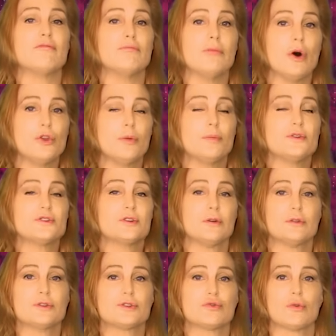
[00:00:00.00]
have multiple
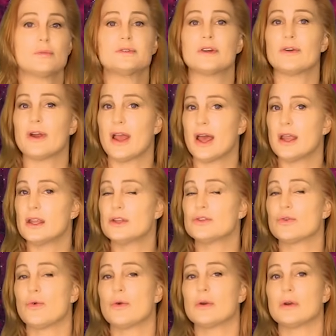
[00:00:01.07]
solar storms that are headed
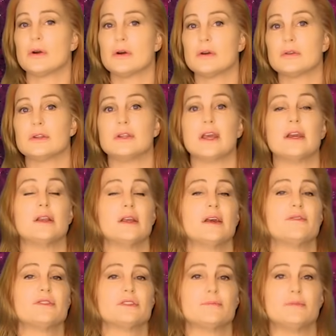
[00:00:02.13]
toward Earth, and they could
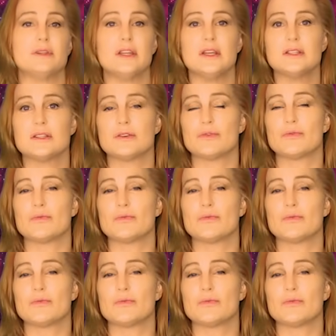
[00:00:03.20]
give us some decent